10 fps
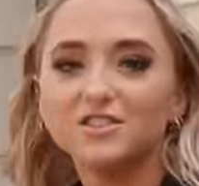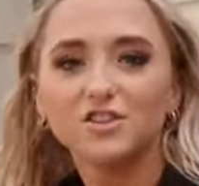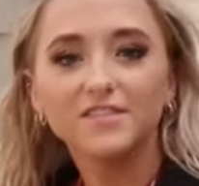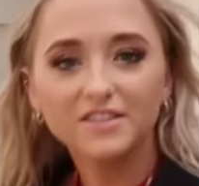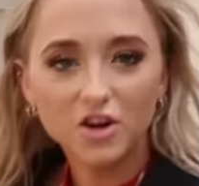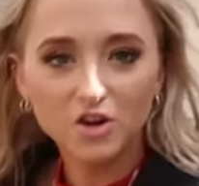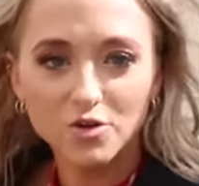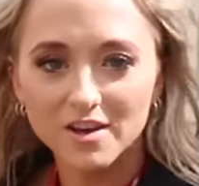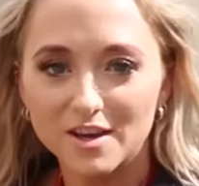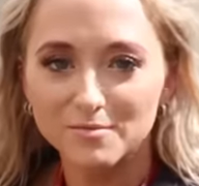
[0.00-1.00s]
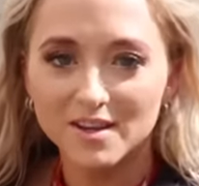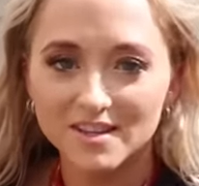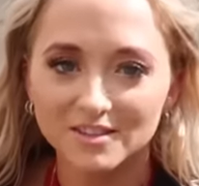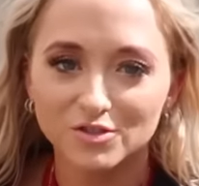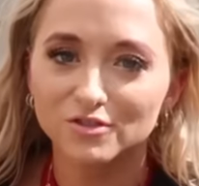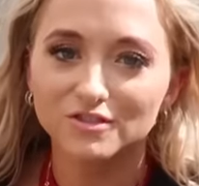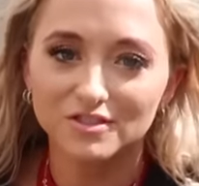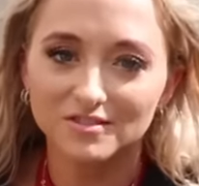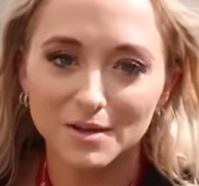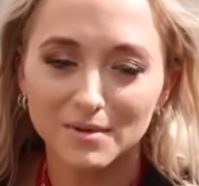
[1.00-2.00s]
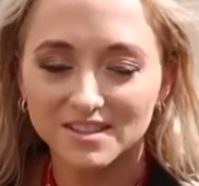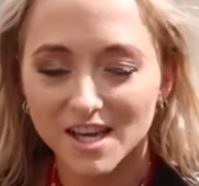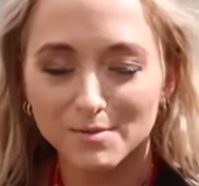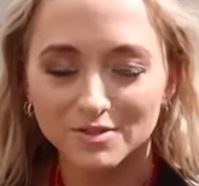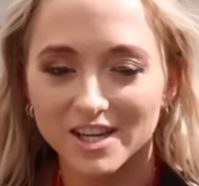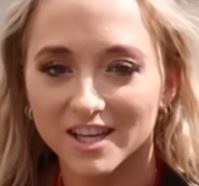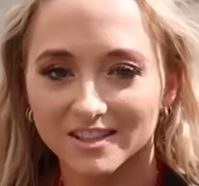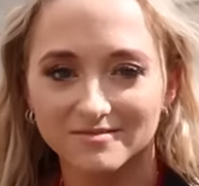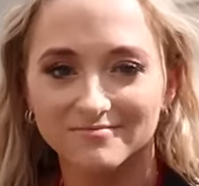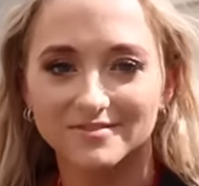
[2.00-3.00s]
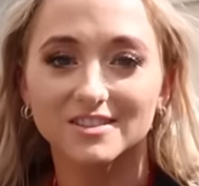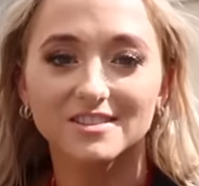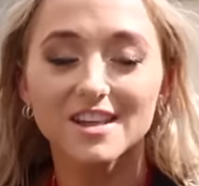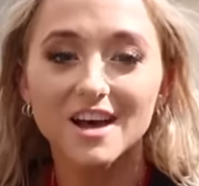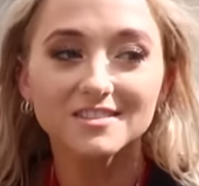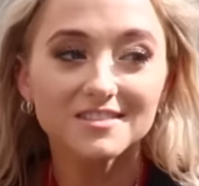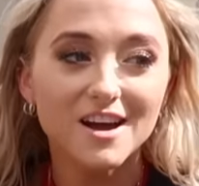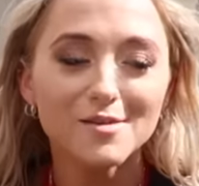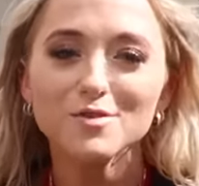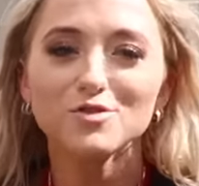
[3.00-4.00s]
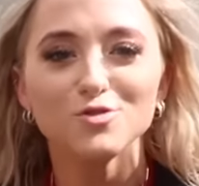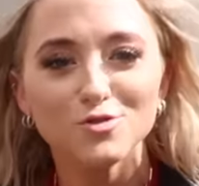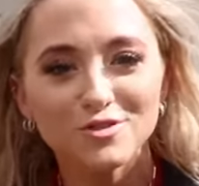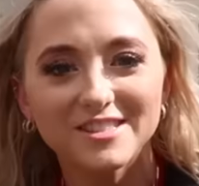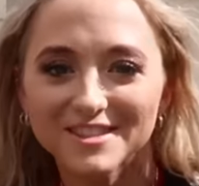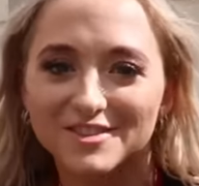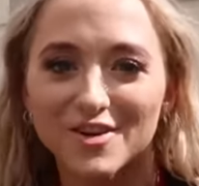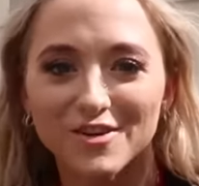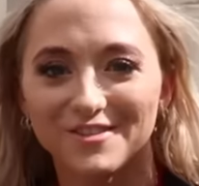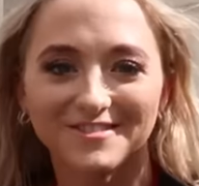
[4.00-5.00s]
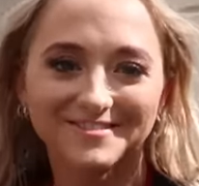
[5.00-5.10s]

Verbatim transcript: Do you even know who I am right now, Jordan? Am I Sam or Teagan? Because last time, you didn't know.